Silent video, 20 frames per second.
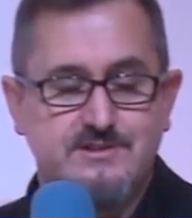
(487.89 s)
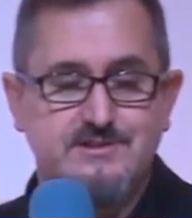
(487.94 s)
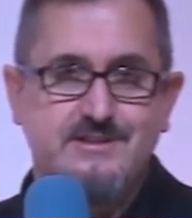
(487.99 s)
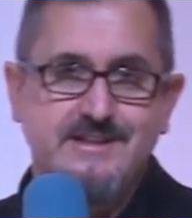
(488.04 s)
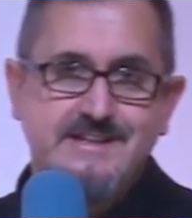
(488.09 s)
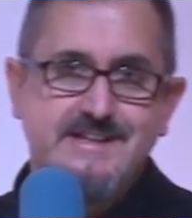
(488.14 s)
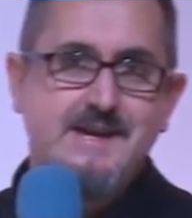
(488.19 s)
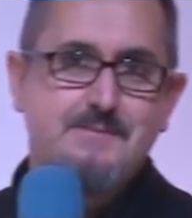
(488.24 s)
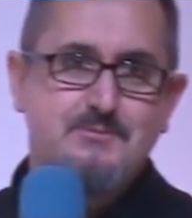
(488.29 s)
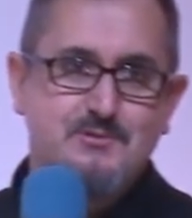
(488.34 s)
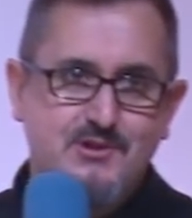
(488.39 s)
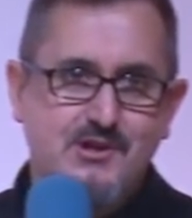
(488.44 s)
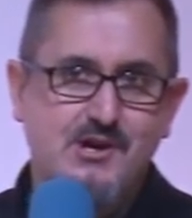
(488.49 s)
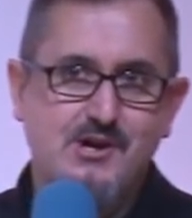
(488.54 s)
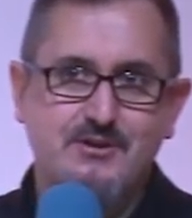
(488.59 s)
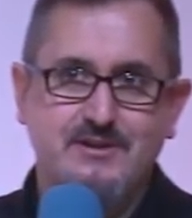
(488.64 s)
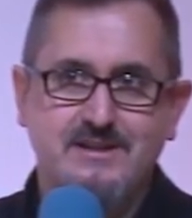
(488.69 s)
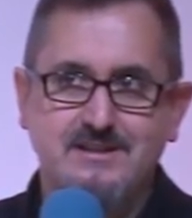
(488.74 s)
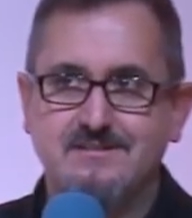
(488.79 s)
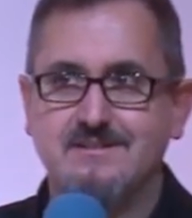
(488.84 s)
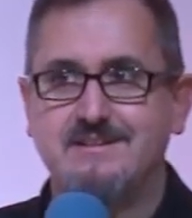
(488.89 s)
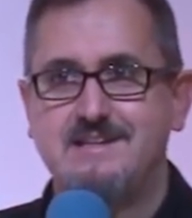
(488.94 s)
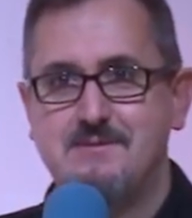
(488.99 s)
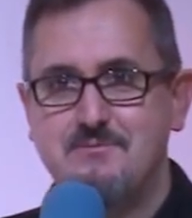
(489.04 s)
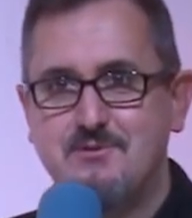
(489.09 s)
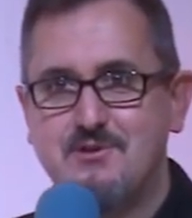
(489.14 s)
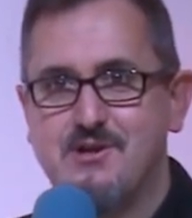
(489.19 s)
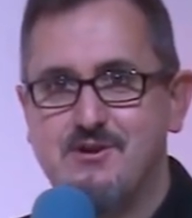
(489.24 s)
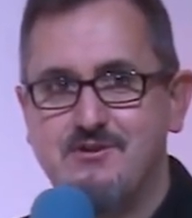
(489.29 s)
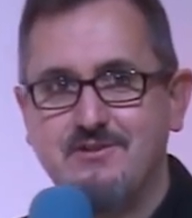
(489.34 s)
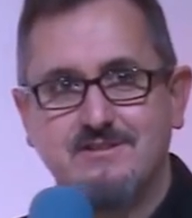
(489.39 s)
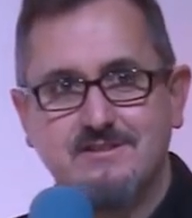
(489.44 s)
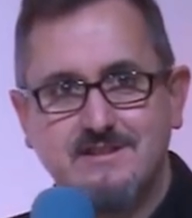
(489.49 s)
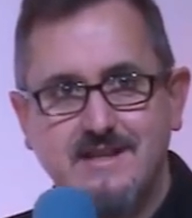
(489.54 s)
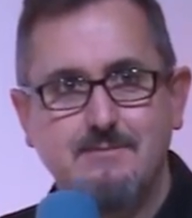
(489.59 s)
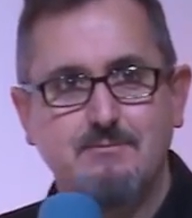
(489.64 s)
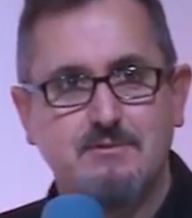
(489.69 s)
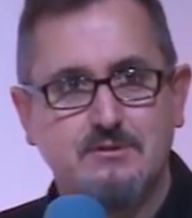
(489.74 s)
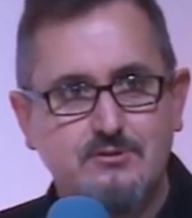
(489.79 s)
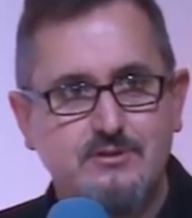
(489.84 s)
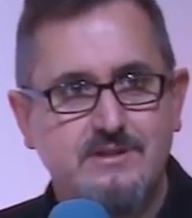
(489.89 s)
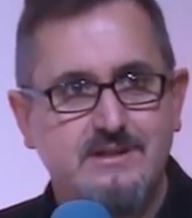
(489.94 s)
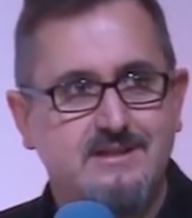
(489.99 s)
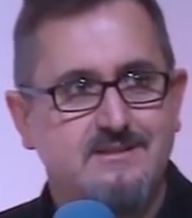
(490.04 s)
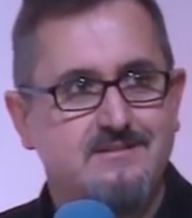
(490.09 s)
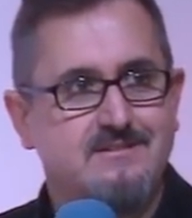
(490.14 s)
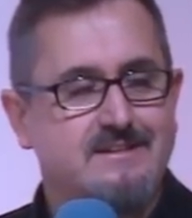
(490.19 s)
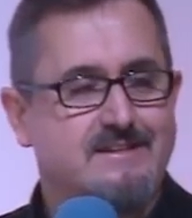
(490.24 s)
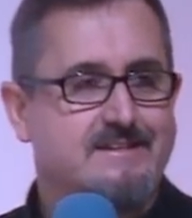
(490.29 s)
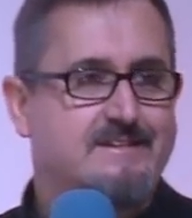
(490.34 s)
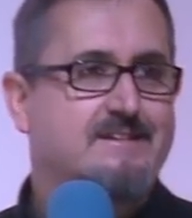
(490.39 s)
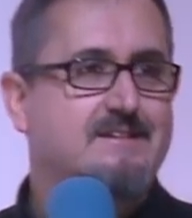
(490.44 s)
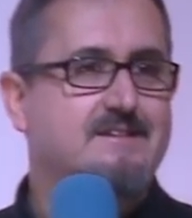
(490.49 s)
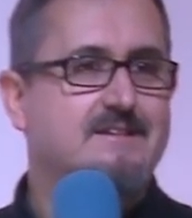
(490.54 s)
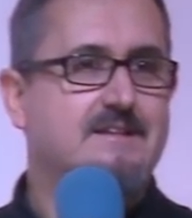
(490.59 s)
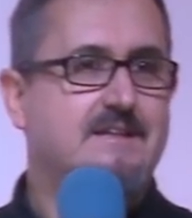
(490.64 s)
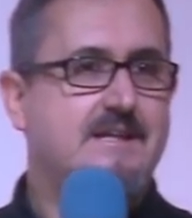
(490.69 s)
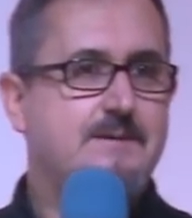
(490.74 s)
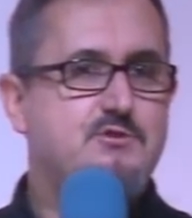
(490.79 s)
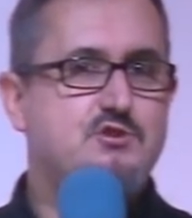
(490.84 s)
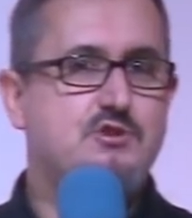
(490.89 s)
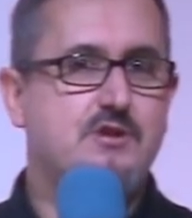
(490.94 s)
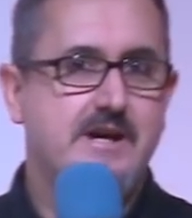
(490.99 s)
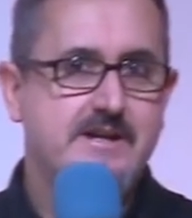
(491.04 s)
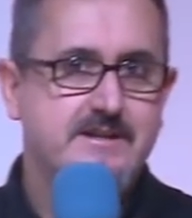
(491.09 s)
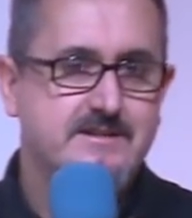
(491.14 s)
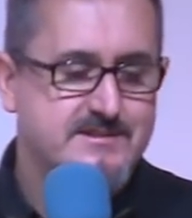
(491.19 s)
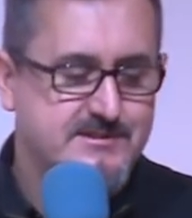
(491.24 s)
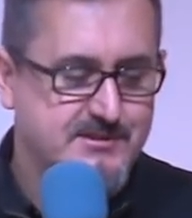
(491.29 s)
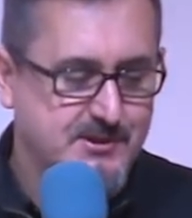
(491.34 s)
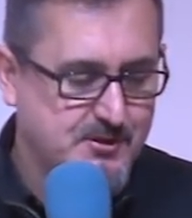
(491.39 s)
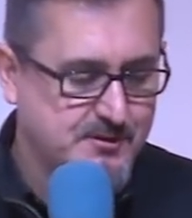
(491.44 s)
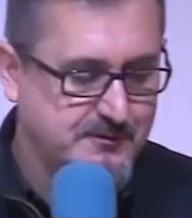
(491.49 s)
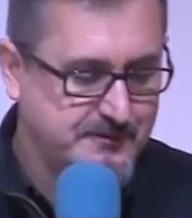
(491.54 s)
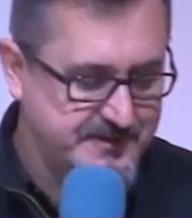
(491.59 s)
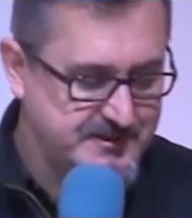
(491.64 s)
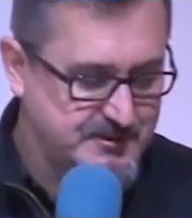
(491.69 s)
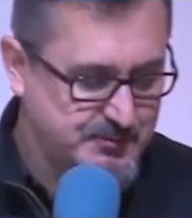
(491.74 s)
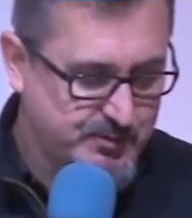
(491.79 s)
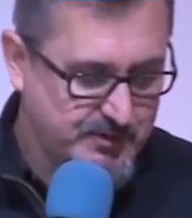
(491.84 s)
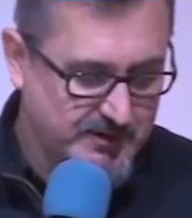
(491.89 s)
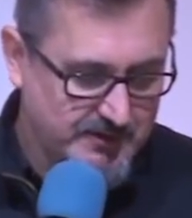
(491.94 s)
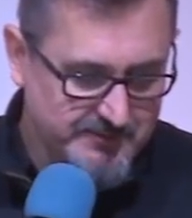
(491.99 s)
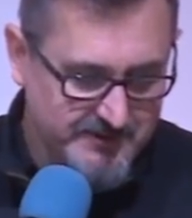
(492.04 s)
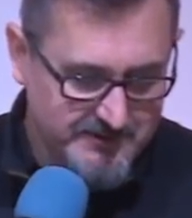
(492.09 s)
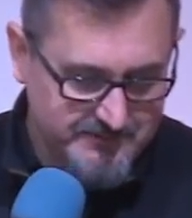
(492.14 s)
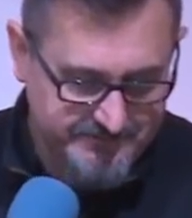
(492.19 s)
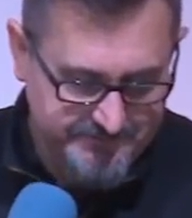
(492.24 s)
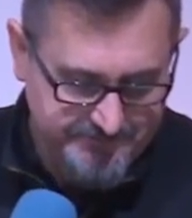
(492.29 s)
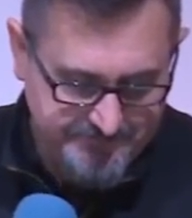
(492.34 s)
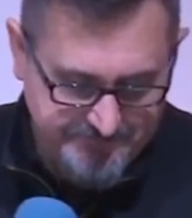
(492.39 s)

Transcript: So I kept going, I kept going, I kept looking, kept trying to solve this problem.